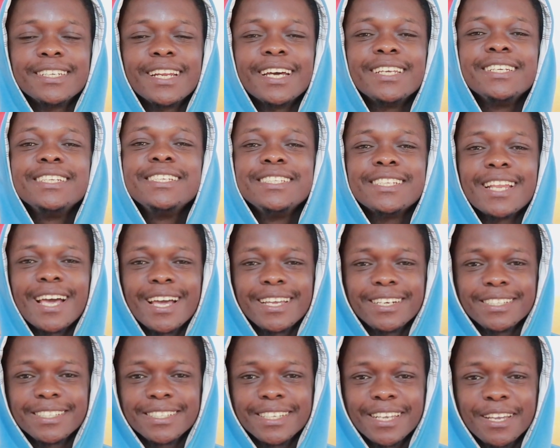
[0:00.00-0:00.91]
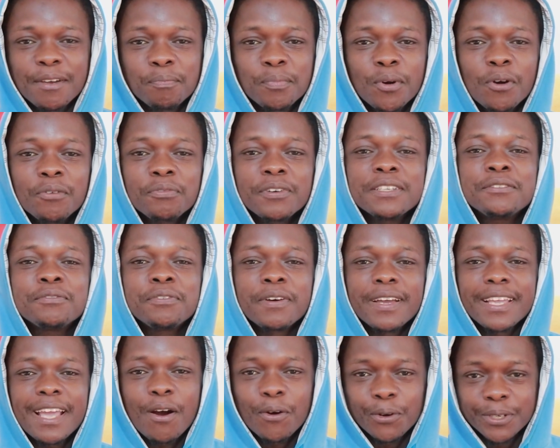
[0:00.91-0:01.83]
nani na ne se prophet
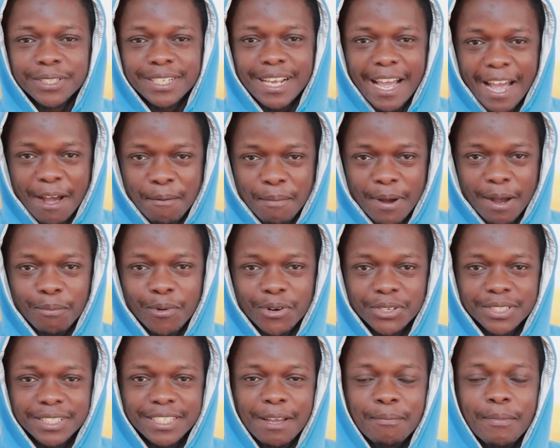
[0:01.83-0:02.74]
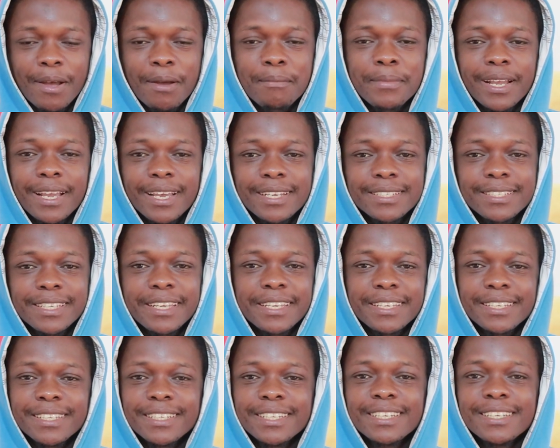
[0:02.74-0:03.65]
fire oja ababo ntia babe
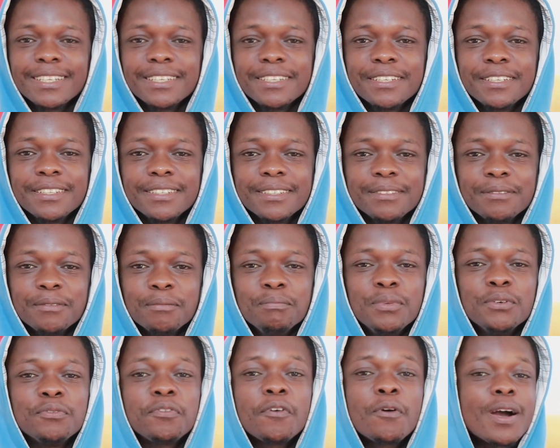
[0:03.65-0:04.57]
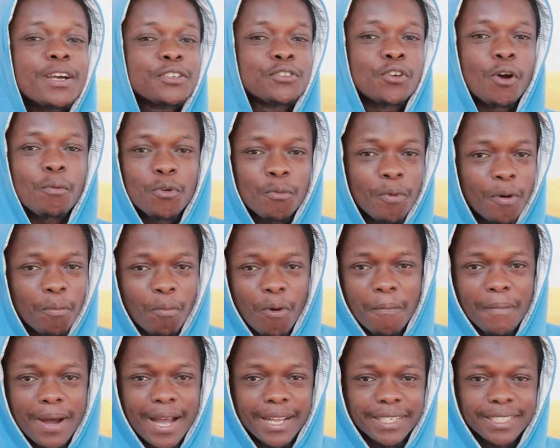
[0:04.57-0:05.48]
kase before an so mo
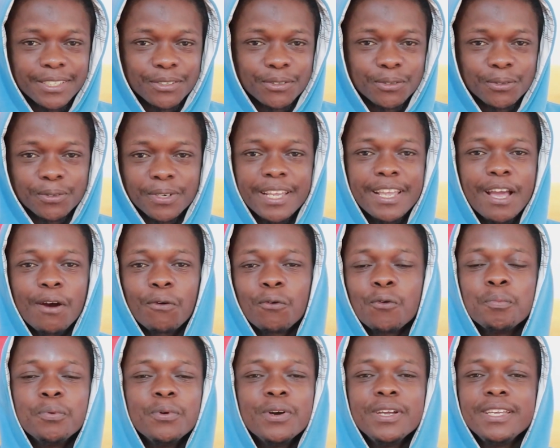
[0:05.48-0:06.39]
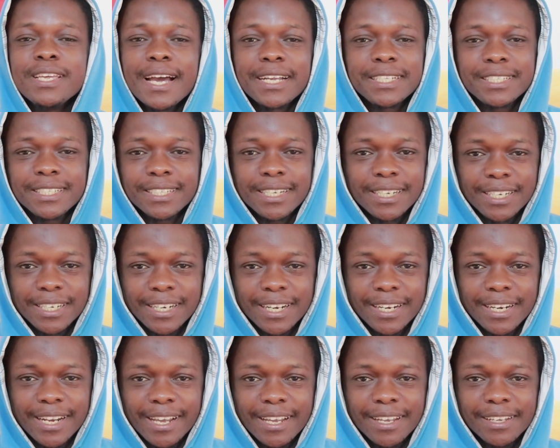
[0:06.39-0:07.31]
bobo match no na yakutu ye a chere ne
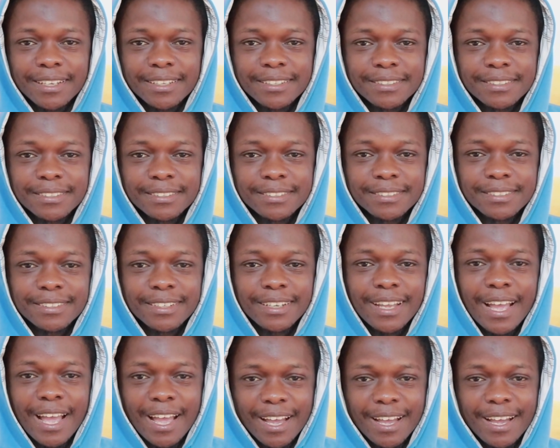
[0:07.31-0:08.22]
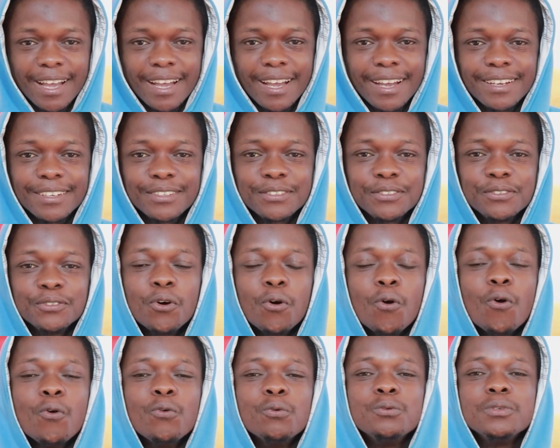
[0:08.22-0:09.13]
dada aha
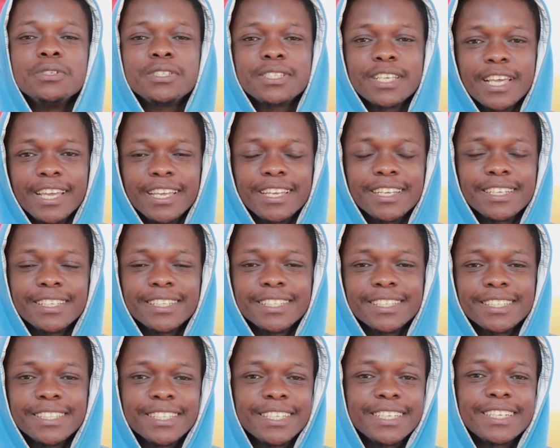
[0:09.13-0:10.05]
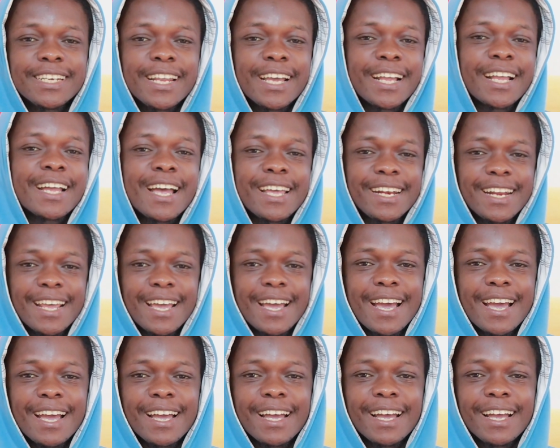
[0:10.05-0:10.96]
no ohun se na
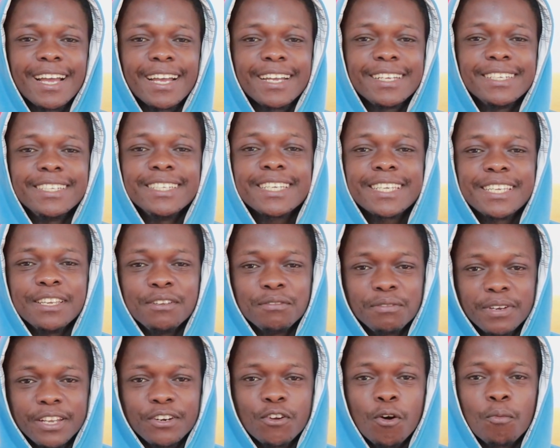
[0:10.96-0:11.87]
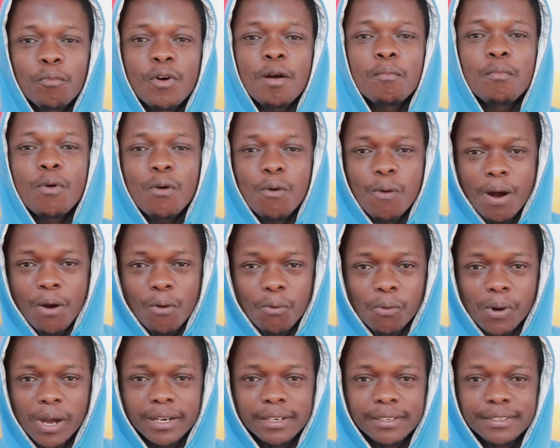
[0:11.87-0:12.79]
Ghana ni kived o mo abo
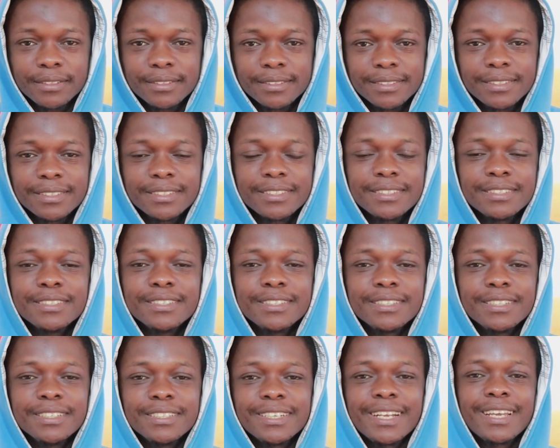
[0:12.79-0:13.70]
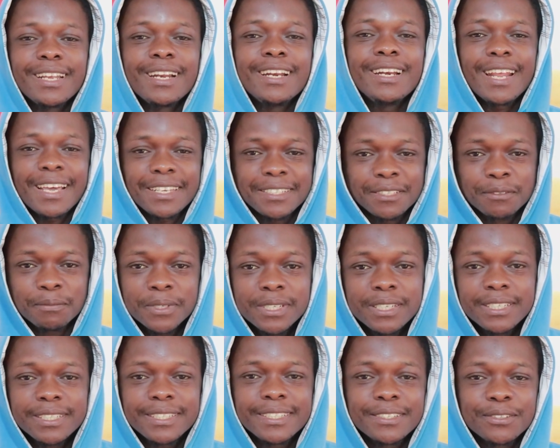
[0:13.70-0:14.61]
1-1 na last
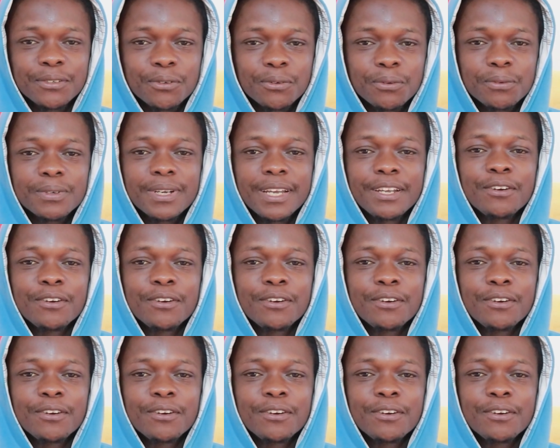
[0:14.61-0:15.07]
minute no